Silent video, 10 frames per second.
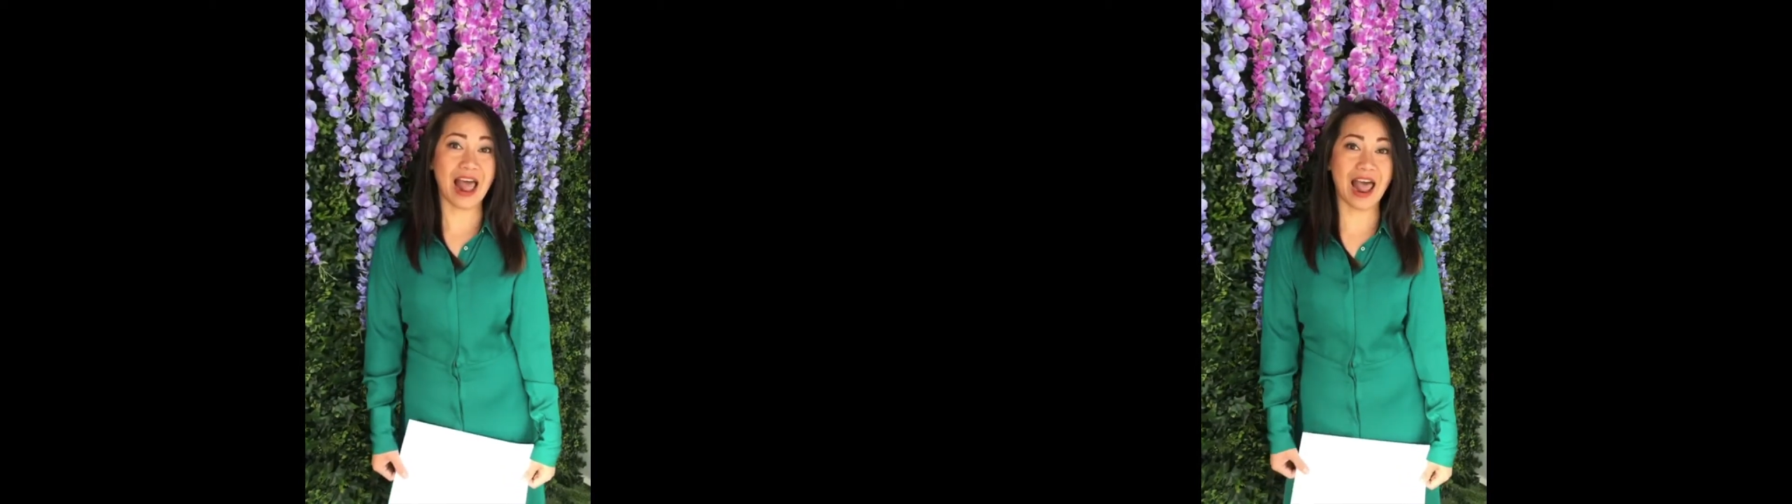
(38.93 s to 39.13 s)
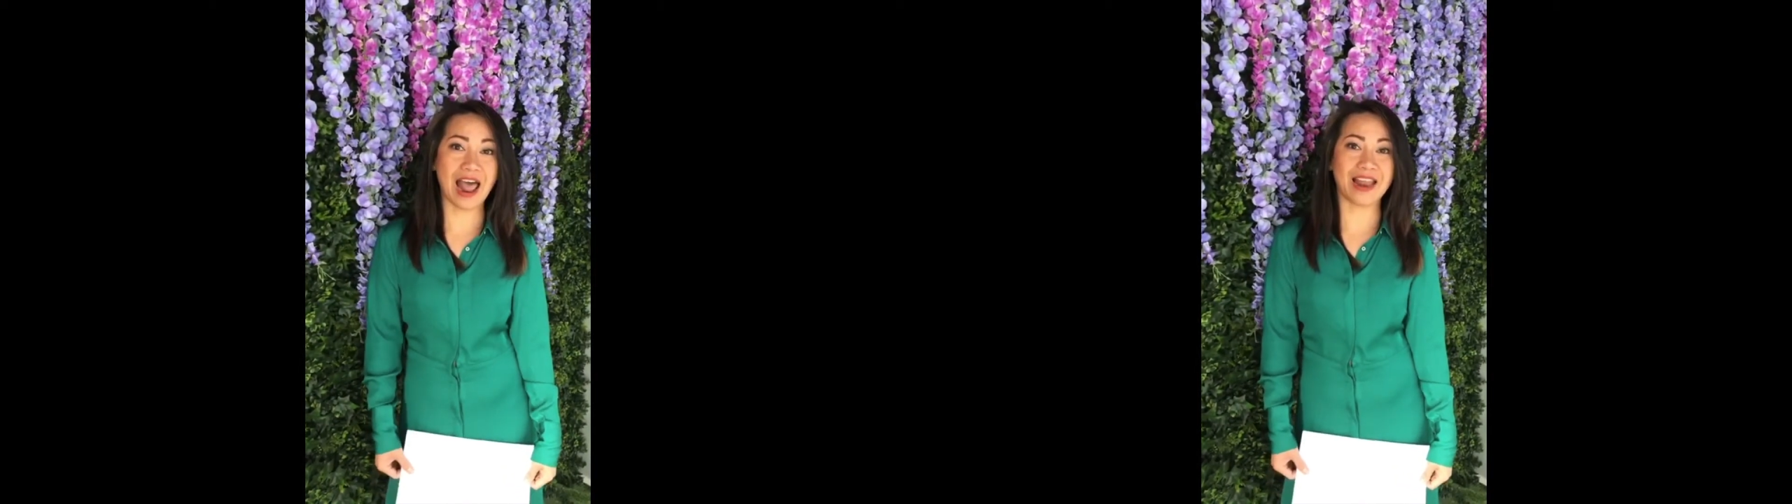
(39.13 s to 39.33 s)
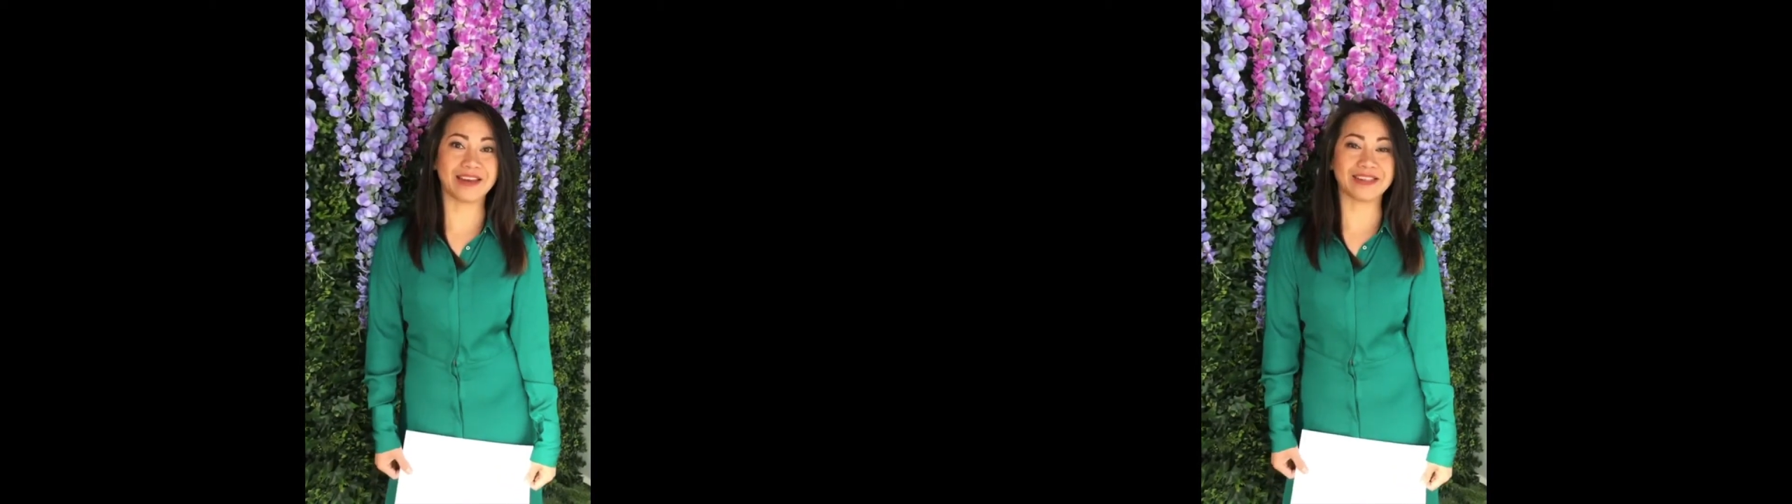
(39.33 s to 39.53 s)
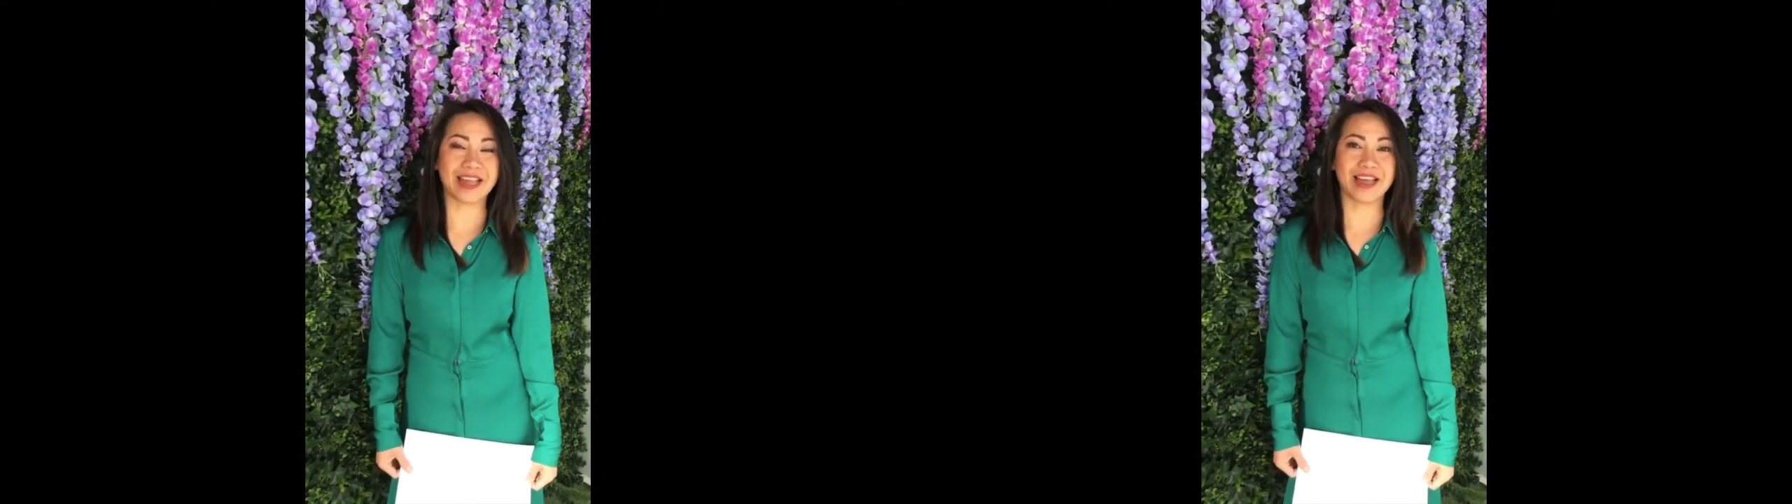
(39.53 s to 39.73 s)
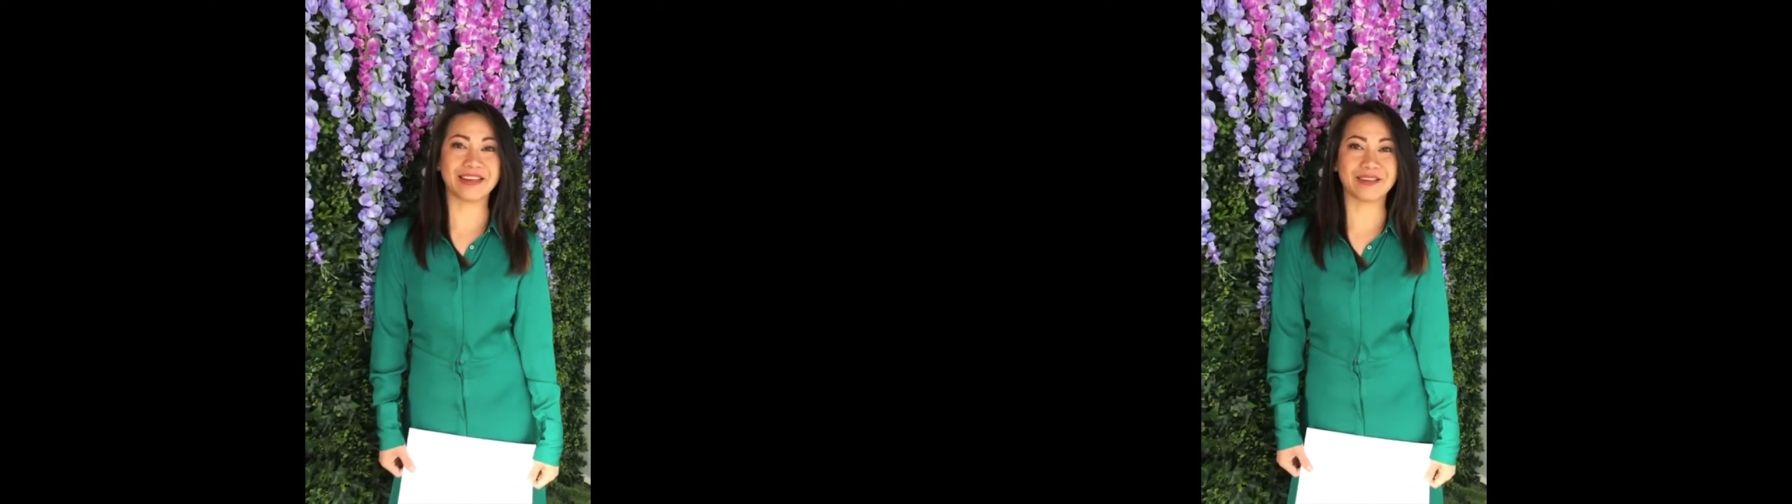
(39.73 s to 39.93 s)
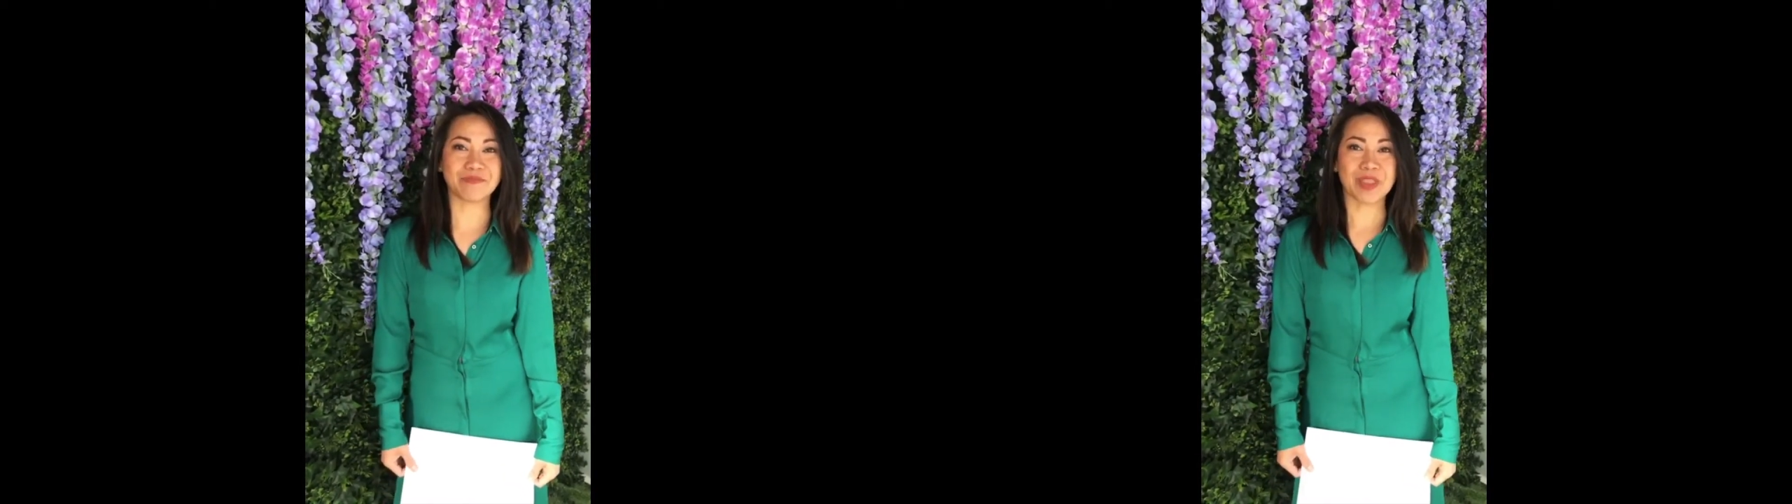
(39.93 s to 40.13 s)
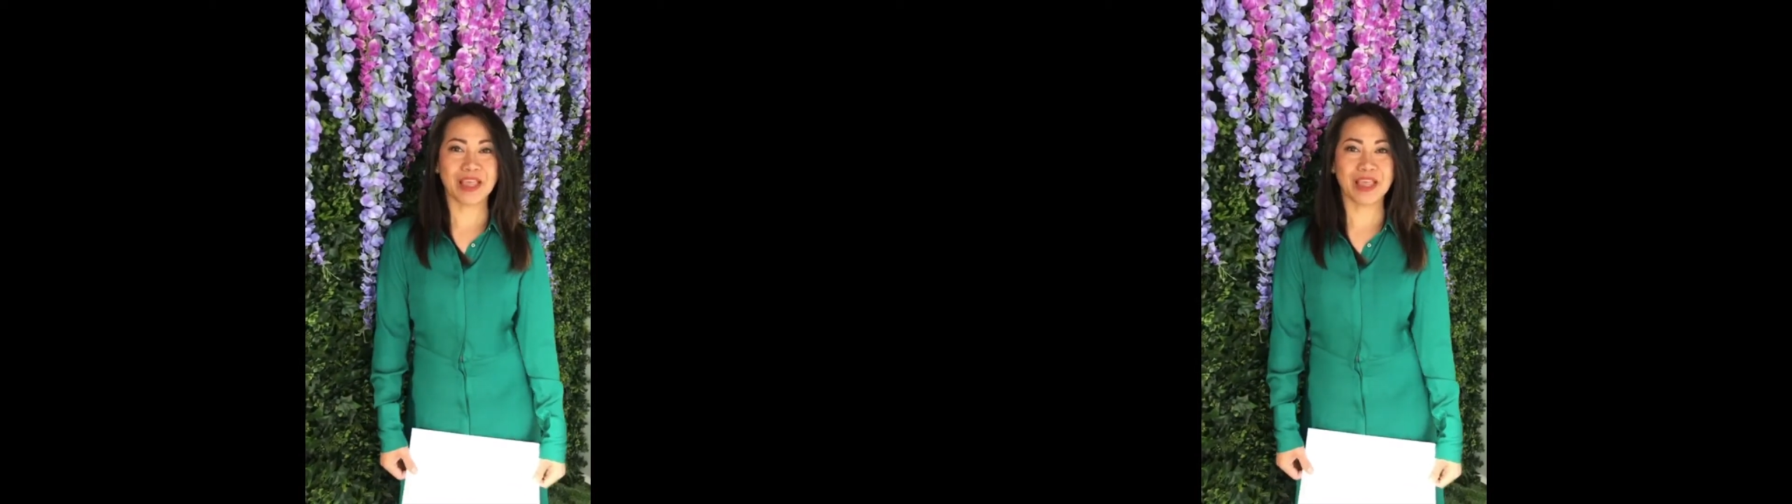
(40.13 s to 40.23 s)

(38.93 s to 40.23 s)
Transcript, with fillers: and then